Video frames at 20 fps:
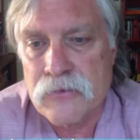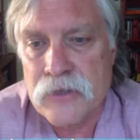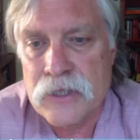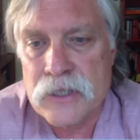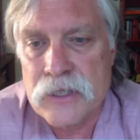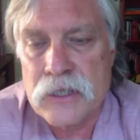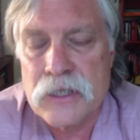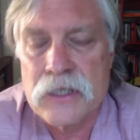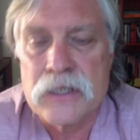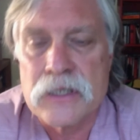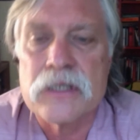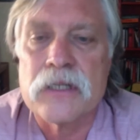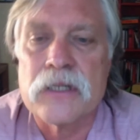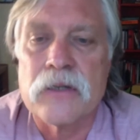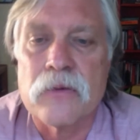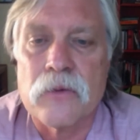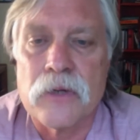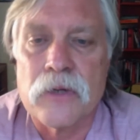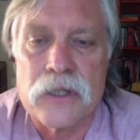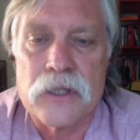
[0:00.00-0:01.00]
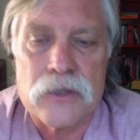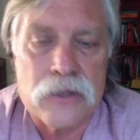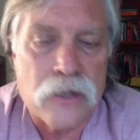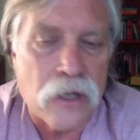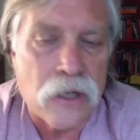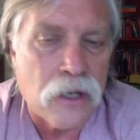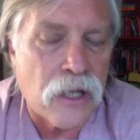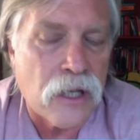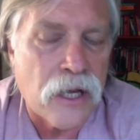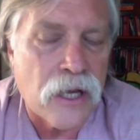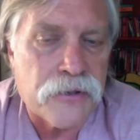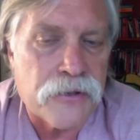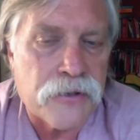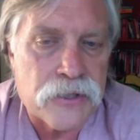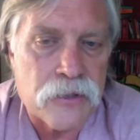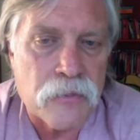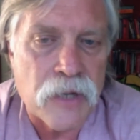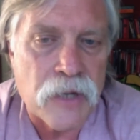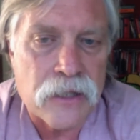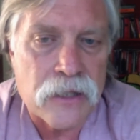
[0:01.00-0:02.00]
visits and we can start allowing
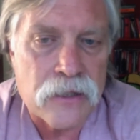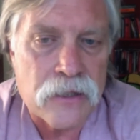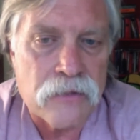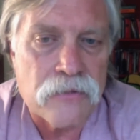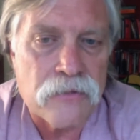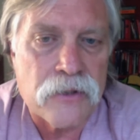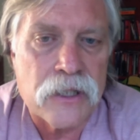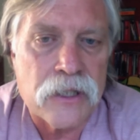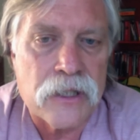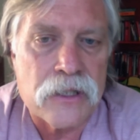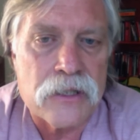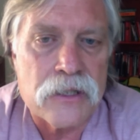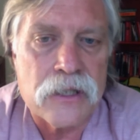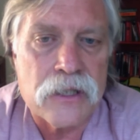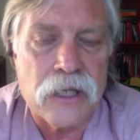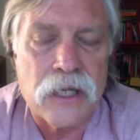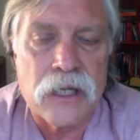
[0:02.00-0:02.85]
some activities,